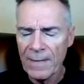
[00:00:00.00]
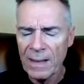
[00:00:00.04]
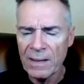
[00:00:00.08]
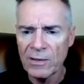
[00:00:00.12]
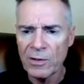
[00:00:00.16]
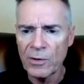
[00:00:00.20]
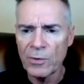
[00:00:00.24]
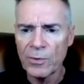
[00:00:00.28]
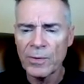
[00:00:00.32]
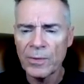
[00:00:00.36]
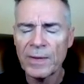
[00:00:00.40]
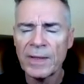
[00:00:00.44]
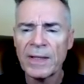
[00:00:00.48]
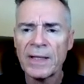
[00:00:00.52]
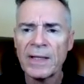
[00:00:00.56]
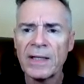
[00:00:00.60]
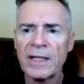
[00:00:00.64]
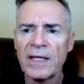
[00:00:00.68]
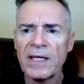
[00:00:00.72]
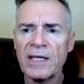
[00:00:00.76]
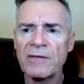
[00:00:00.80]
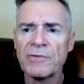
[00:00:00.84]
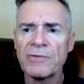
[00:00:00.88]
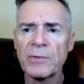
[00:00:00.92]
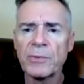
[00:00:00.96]
you know,
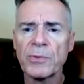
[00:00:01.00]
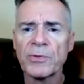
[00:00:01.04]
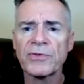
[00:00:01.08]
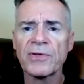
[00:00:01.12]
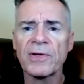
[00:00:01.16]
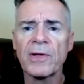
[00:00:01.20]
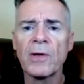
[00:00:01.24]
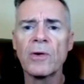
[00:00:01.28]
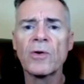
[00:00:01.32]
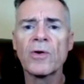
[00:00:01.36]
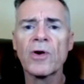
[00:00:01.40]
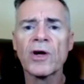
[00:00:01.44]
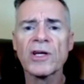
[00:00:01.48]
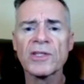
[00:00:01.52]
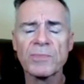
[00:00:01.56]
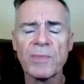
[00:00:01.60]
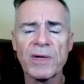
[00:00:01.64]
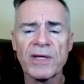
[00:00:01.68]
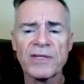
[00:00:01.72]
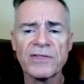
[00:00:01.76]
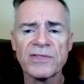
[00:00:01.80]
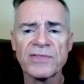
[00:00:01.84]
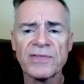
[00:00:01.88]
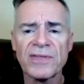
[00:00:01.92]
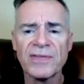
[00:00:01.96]
even with a low cost
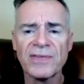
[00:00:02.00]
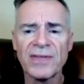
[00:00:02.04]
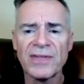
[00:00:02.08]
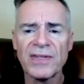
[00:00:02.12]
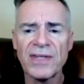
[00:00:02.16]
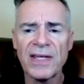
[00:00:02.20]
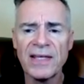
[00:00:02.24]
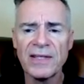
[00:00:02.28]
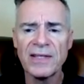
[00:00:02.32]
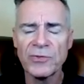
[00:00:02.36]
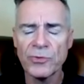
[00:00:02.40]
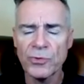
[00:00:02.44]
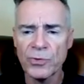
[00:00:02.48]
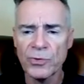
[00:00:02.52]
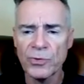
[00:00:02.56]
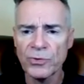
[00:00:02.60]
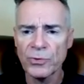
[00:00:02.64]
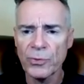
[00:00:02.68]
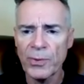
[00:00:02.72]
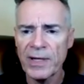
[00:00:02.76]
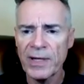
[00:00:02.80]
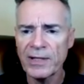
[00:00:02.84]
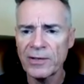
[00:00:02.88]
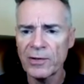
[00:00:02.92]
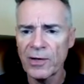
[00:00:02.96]
basis in the teens or
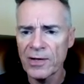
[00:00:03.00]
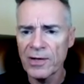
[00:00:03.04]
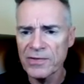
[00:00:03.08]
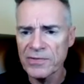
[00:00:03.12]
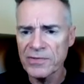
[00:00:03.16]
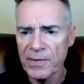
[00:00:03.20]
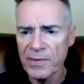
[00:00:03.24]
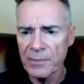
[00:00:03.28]
twenty dollars